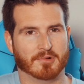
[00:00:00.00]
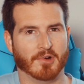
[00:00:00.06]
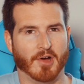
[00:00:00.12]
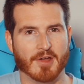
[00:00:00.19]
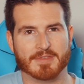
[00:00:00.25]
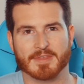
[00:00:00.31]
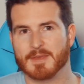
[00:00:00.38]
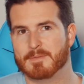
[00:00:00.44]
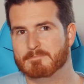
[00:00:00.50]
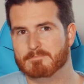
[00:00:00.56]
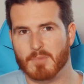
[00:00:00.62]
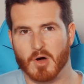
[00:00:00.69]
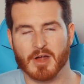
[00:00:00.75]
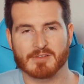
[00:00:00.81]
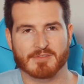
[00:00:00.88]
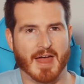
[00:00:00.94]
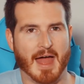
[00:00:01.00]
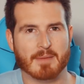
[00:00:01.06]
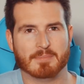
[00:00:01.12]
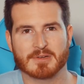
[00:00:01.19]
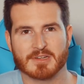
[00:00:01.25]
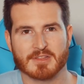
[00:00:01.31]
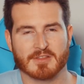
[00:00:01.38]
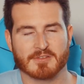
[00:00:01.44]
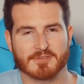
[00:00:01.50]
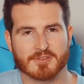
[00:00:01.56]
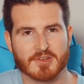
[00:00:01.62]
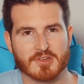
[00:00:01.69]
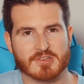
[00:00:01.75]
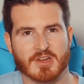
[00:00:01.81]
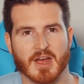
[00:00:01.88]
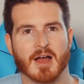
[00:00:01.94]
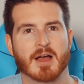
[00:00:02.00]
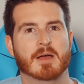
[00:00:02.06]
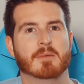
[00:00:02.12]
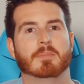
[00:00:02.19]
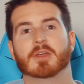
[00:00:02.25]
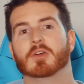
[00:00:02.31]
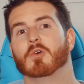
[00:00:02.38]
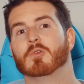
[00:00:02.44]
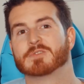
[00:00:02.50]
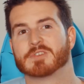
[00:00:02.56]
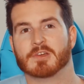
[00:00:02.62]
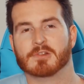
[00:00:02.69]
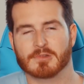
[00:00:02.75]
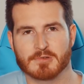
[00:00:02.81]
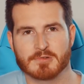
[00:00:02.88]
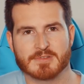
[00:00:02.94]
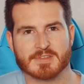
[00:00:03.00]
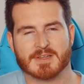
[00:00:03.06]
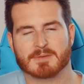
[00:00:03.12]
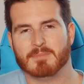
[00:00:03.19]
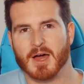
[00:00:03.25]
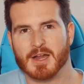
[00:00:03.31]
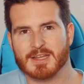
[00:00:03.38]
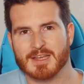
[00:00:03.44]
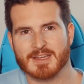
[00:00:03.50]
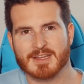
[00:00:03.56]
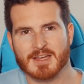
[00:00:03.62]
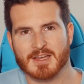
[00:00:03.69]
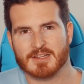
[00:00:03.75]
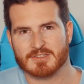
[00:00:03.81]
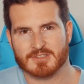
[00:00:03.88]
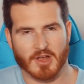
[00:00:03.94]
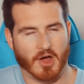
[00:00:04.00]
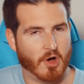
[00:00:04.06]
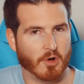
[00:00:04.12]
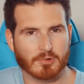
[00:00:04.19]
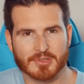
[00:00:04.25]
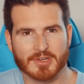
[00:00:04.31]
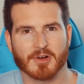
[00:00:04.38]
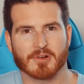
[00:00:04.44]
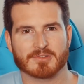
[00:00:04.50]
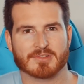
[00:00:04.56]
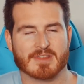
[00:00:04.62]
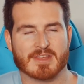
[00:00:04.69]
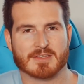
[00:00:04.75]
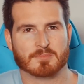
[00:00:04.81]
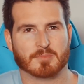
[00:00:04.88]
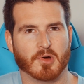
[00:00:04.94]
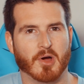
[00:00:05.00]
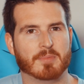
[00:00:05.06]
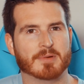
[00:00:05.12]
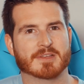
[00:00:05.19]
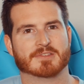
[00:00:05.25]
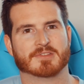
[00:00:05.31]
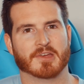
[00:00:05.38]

growth that might have happened in the future, but you're also losing money holding on to this property.